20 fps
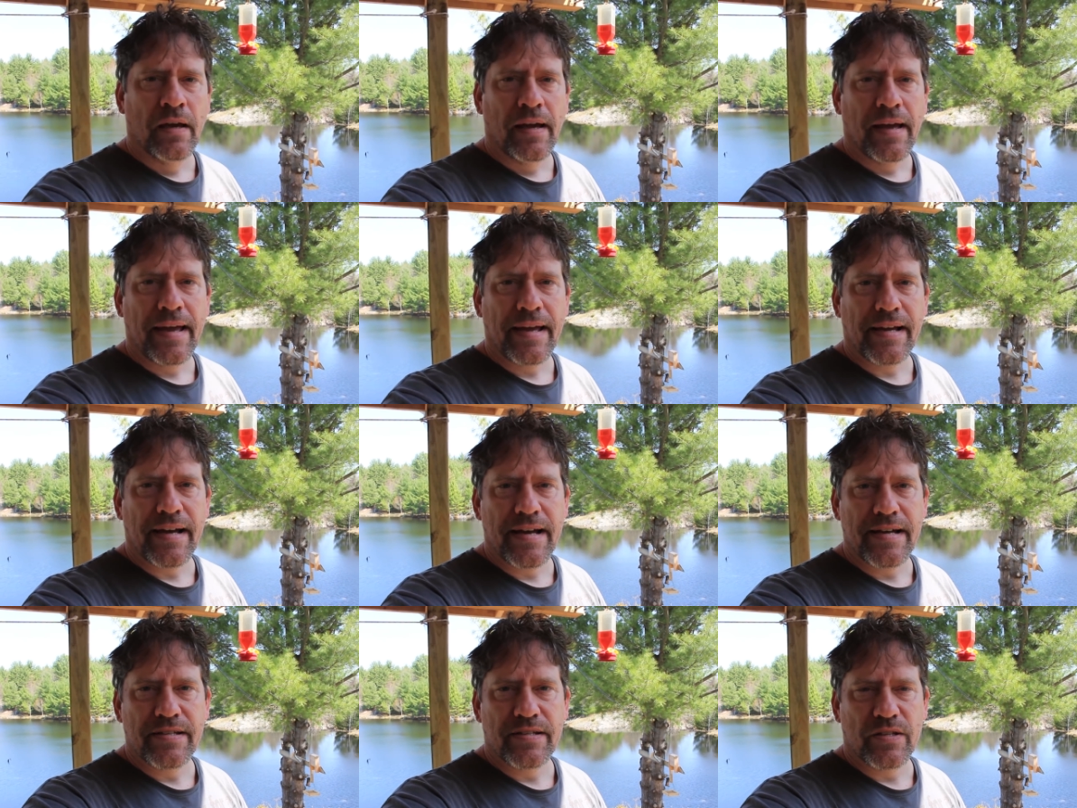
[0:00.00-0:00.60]
Hey
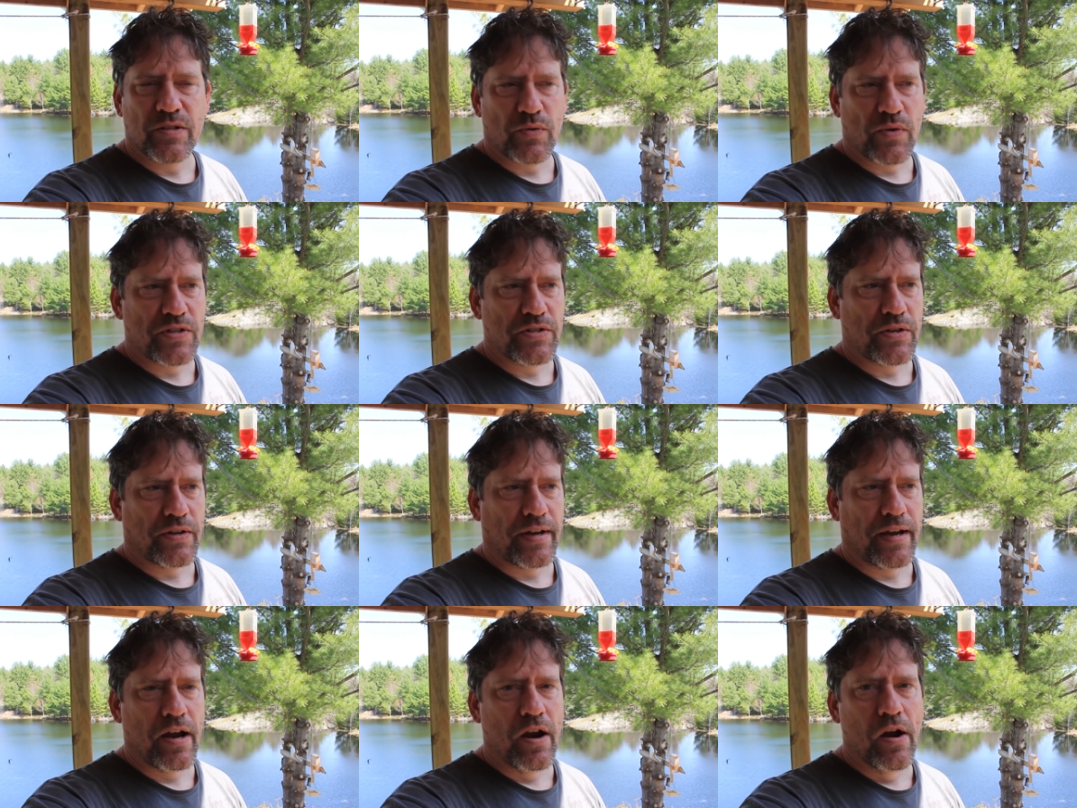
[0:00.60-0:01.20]
guys, it's
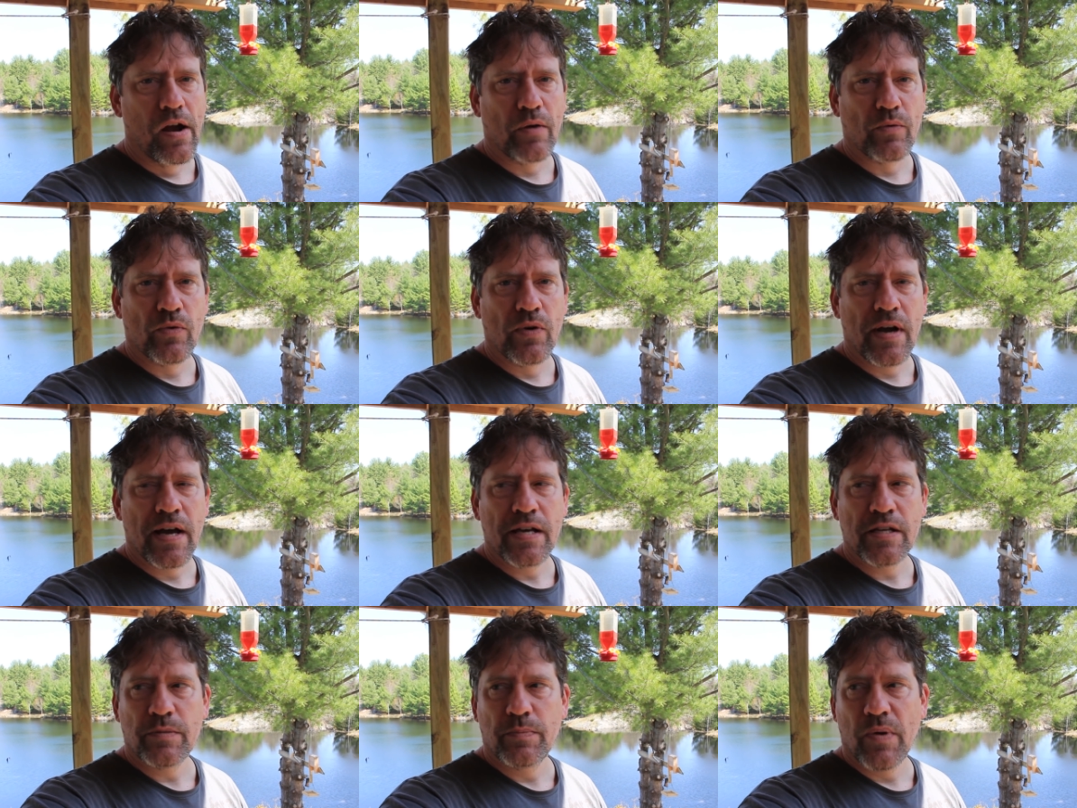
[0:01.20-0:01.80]
Russell here at
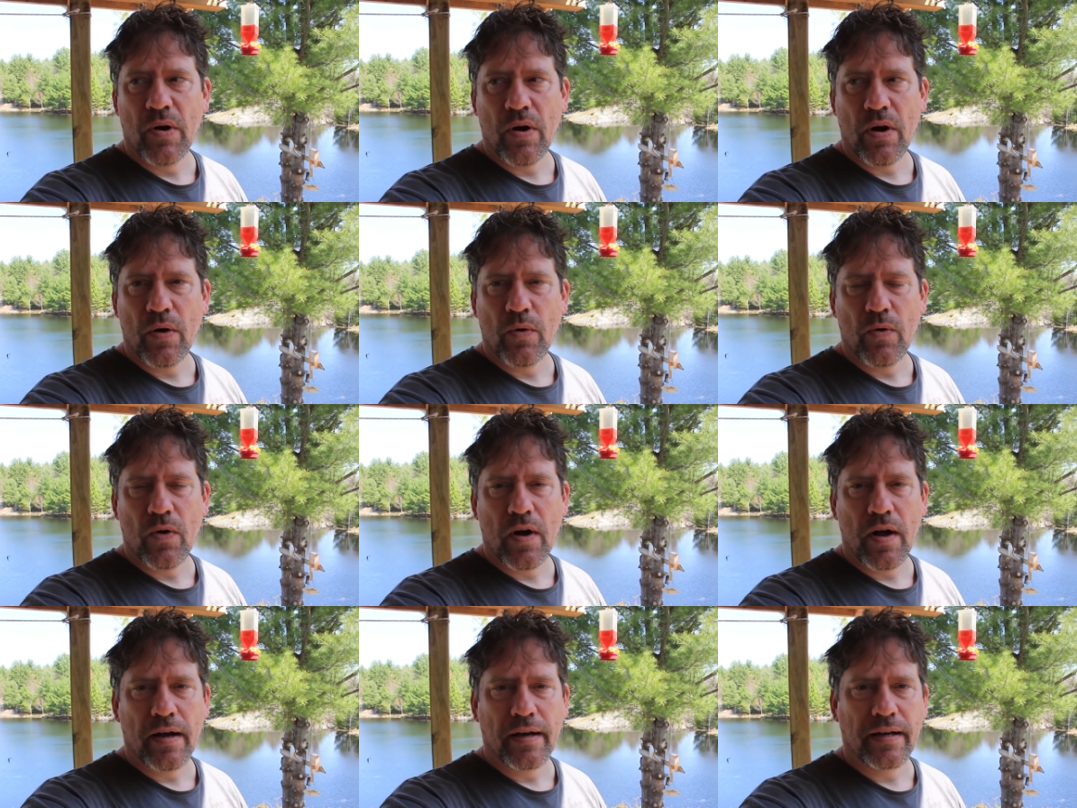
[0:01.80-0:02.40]
Raspberry
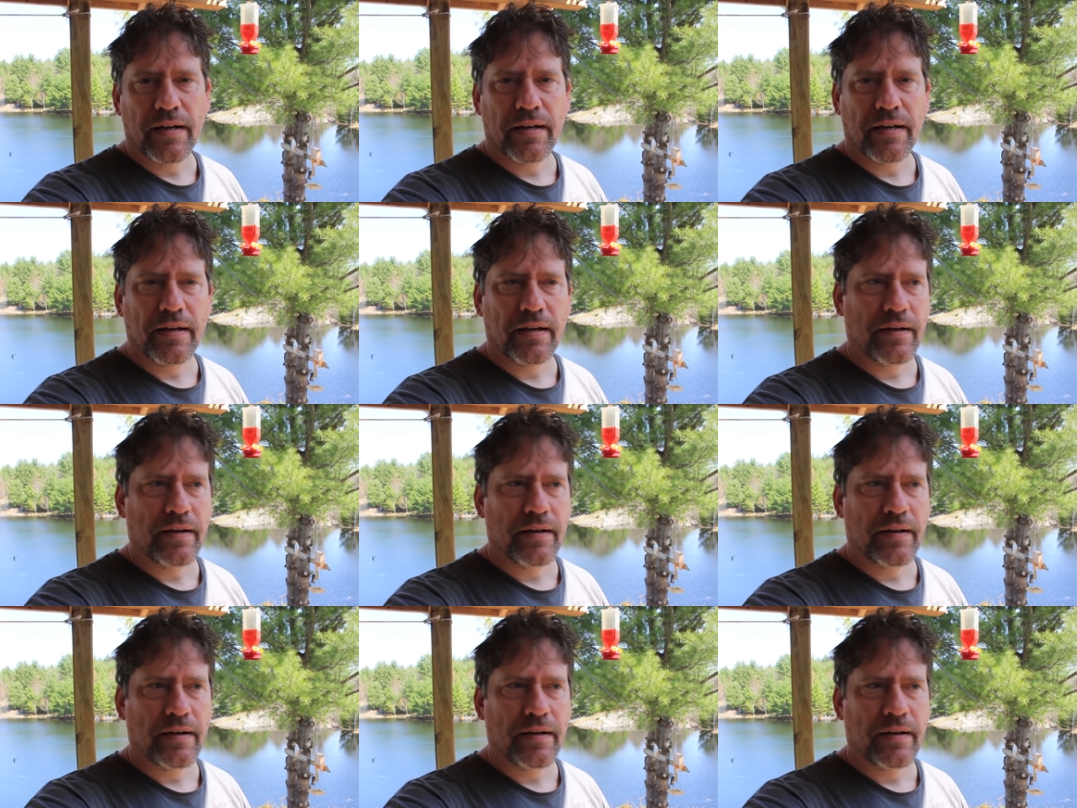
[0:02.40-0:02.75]
Rock.